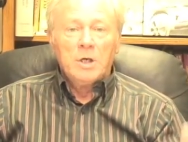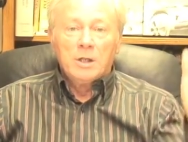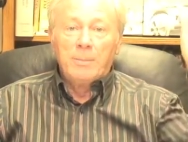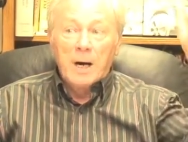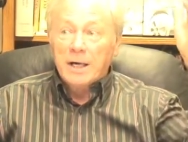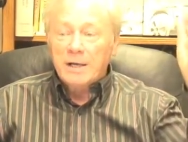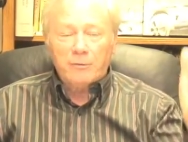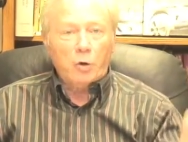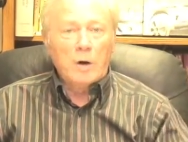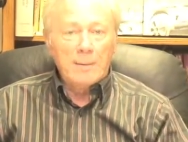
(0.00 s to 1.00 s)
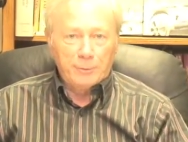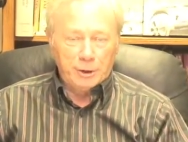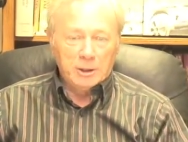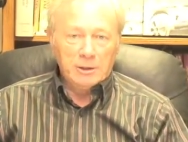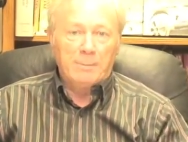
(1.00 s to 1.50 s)
the body of
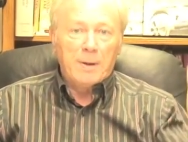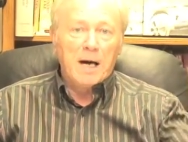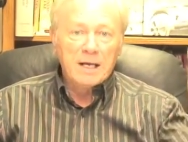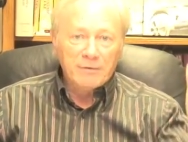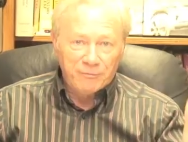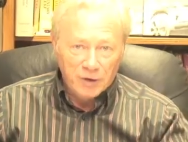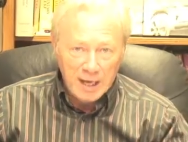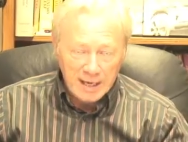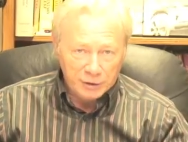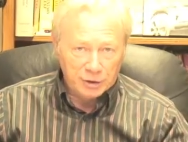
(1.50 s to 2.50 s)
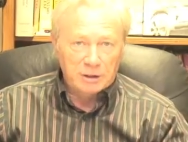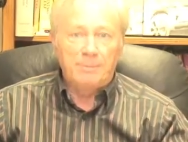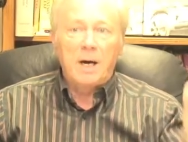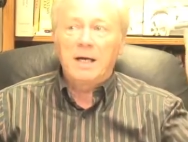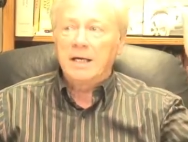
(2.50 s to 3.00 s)
corruption, the body of flesh, the
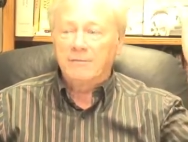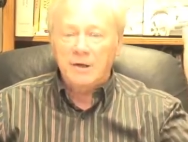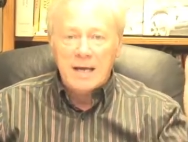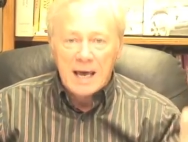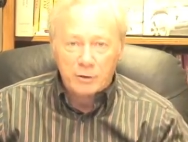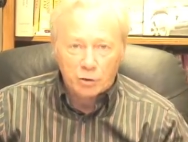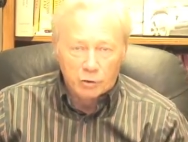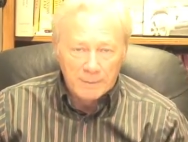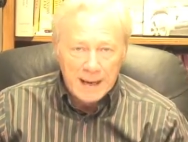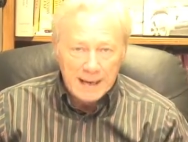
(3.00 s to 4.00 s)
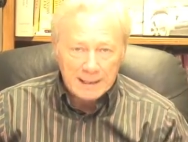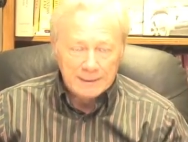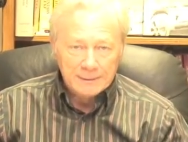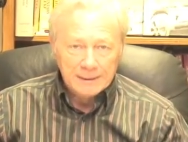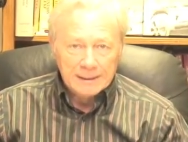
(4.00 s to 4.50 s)
body of the natural man,
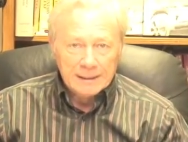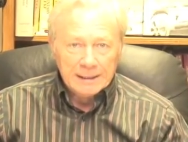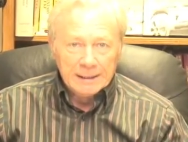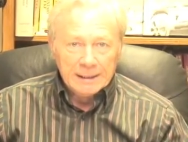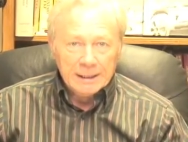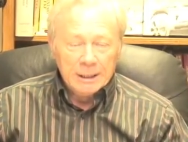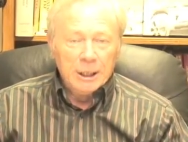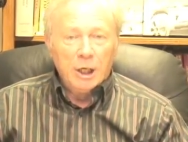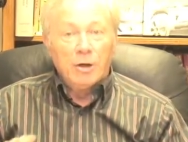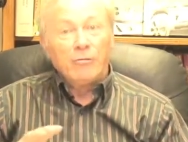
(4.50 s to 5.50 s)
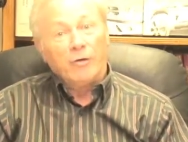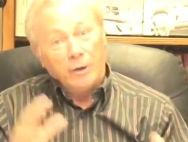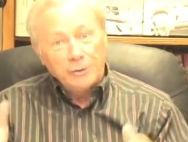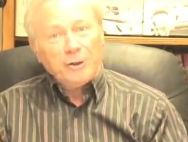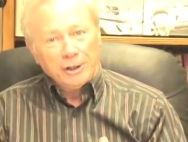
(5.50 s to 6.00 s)

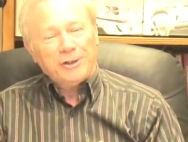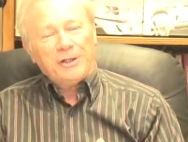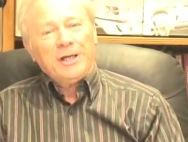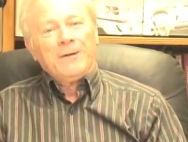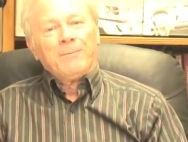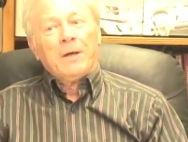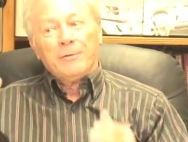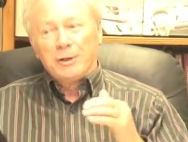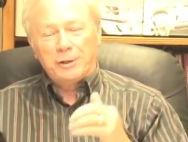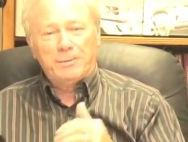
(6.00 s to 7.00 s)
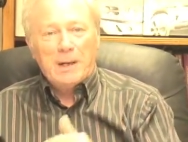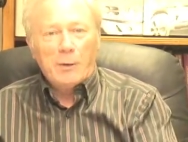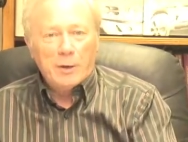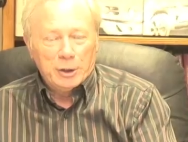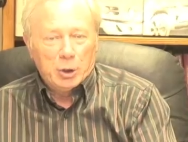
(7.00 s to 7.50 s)
versus the
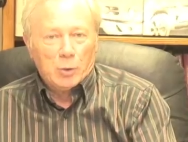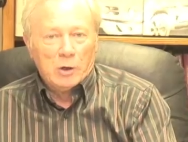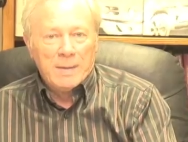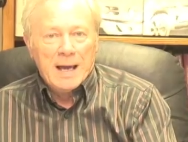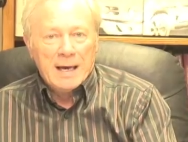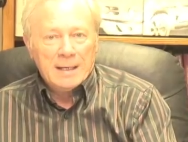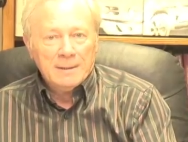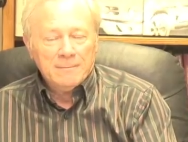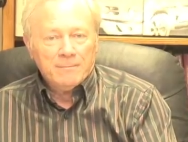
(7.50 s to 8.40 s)
spiritual man